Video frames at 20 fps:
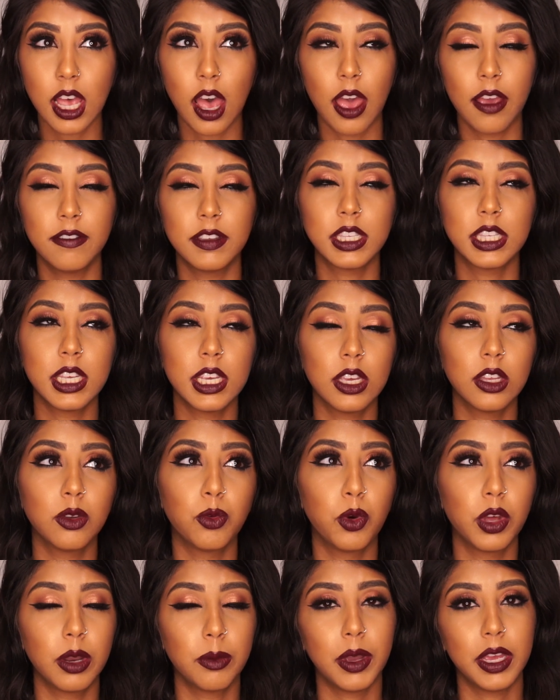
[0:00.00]
I've seen
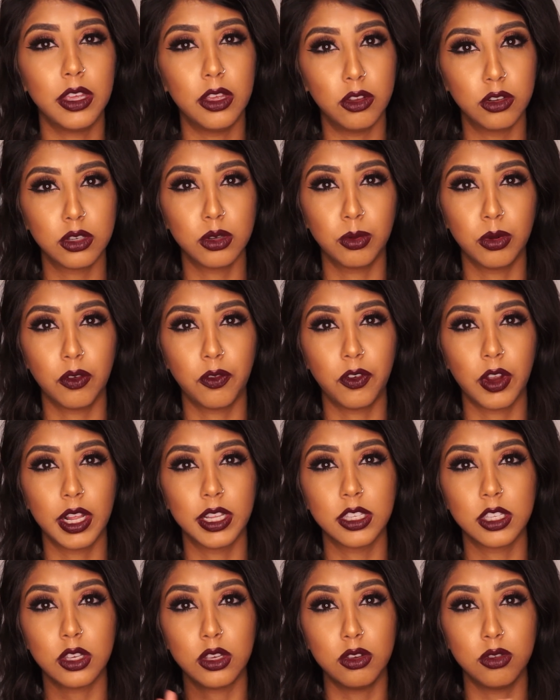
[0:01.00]
one of my YouTuber
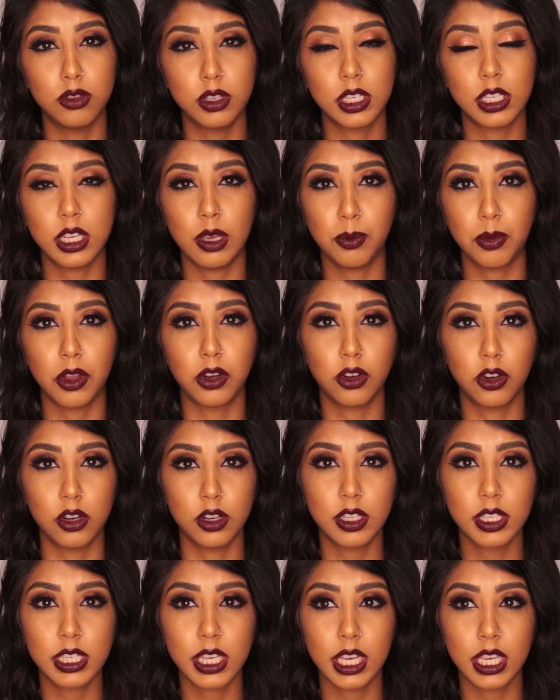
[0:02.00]
friends use deep on her
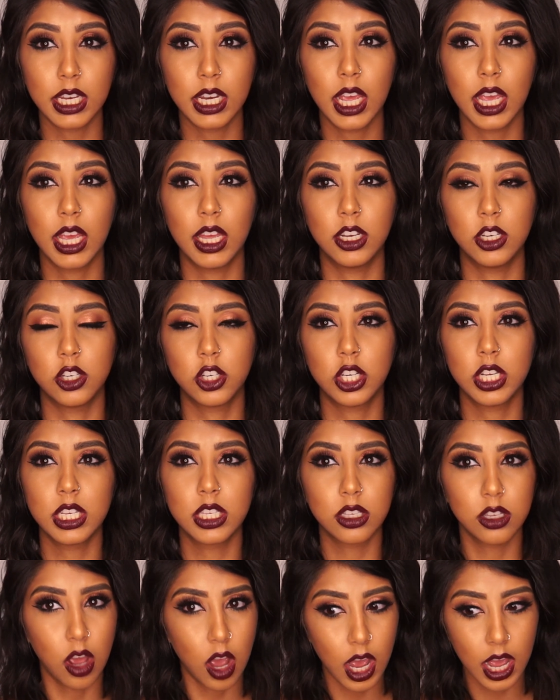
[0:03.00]
skin, and
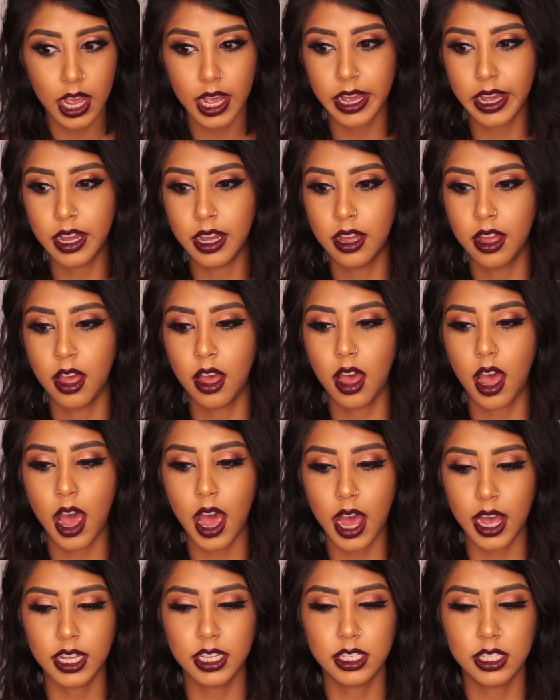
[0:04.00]
she's not
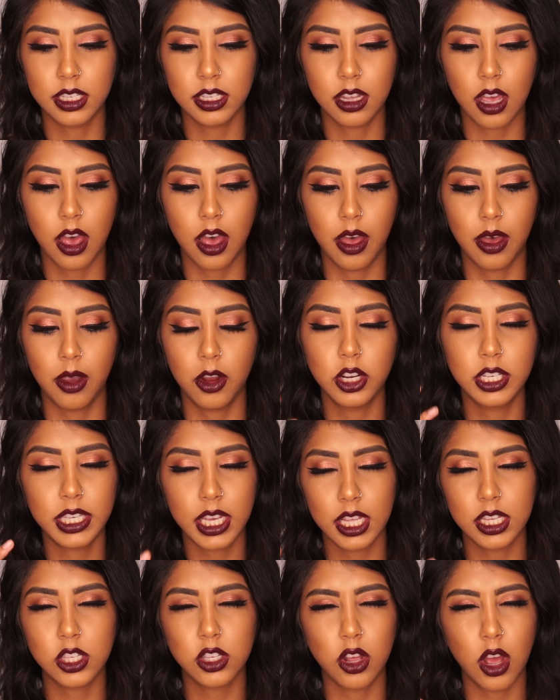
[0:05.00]
as her
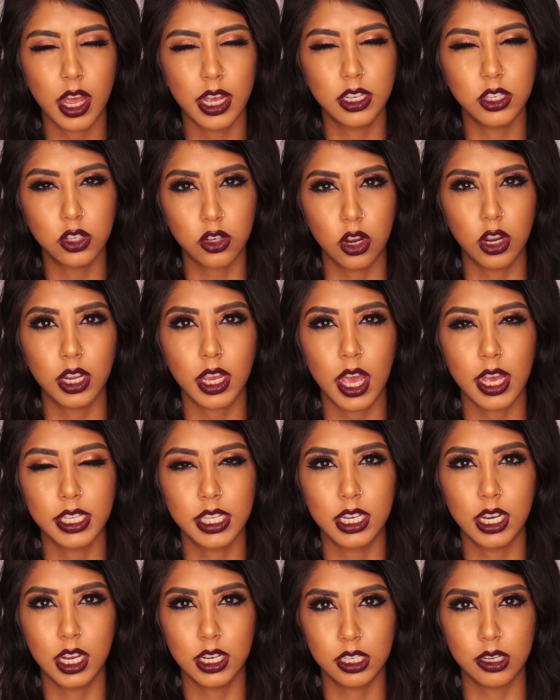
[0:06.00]
skin's not as dark as
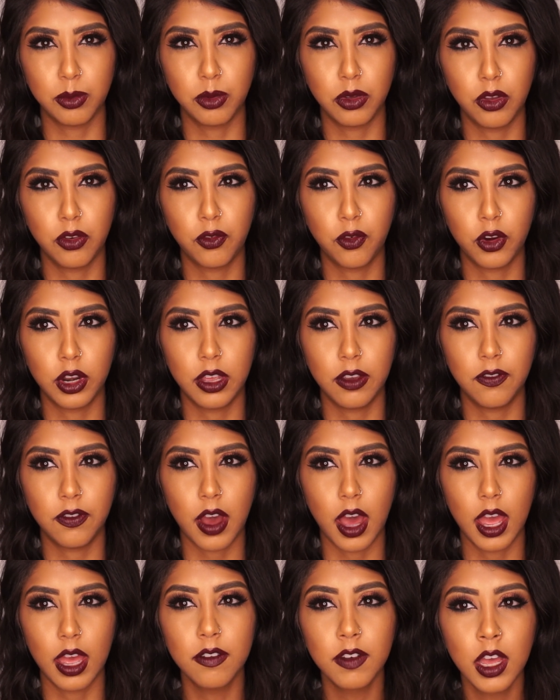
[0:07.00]
an
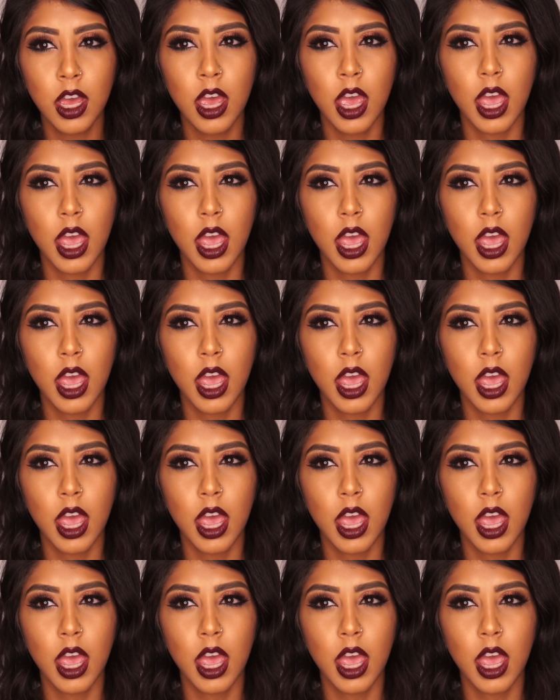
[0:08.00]
NW45,